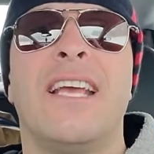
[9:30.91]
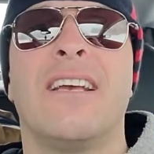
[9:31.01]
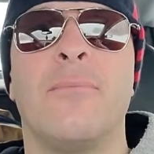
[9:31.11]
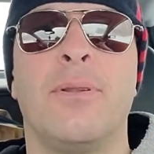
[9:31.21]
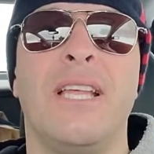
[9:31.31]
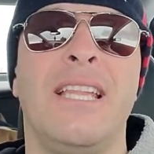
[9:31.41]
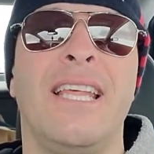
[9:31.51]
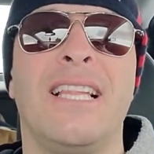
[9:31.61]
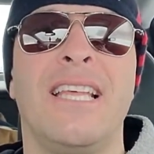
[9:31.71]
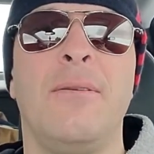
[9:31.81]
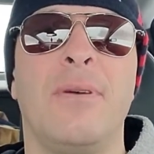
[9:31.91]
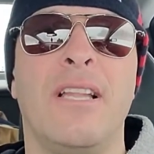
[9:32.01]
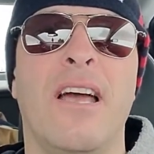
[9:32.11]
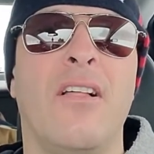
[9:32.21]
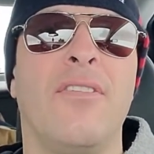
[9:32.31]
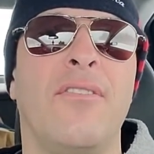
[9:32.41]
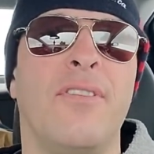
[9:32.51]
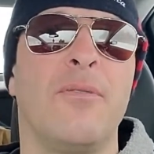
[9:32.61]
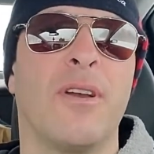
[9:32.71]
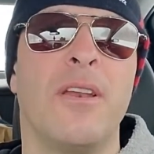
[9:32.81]
Completely clean bill of health. If
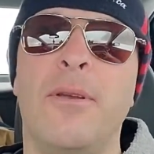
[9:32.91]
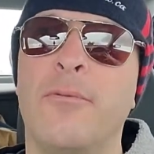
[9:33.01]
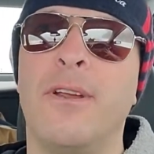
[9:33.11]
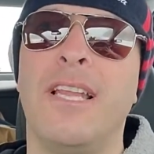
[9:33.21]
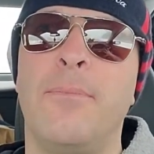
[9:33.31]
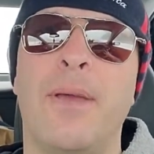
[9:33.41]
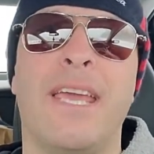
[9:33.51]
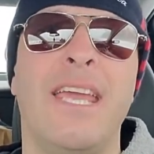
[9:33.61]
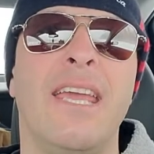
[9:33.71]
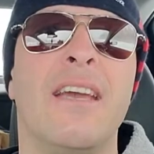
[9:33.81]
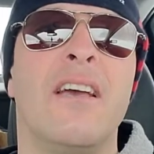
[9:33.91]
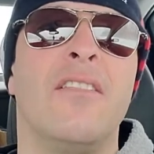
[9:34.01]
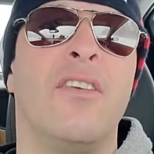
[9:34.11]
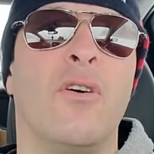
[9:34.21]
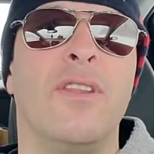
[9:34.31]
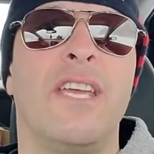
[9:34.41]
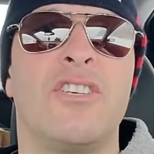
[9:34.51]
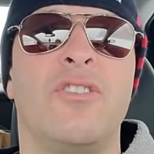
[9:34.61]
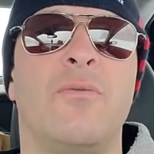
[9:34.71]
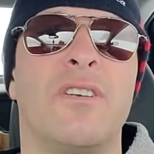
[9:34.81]
they were going to be really picky, the only
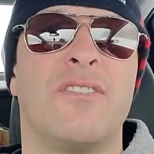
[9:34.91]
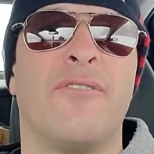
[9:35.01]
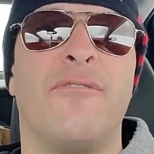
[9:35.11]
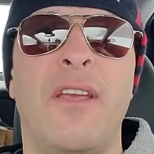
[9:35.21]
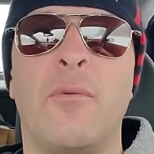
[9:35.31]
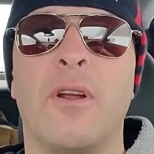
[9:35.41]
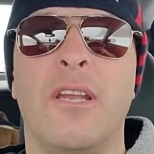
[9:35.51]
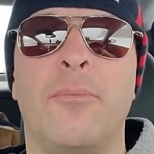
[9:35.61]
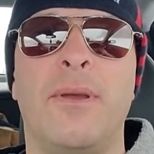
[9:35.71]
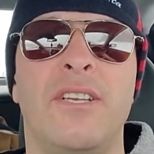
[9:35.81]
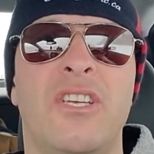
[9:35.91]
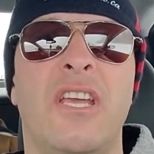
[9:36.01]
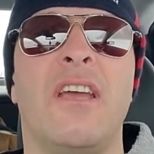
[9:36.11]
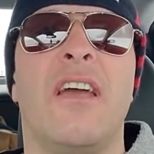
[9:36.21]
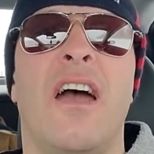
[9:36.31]
issue was her feet were a little pinchy.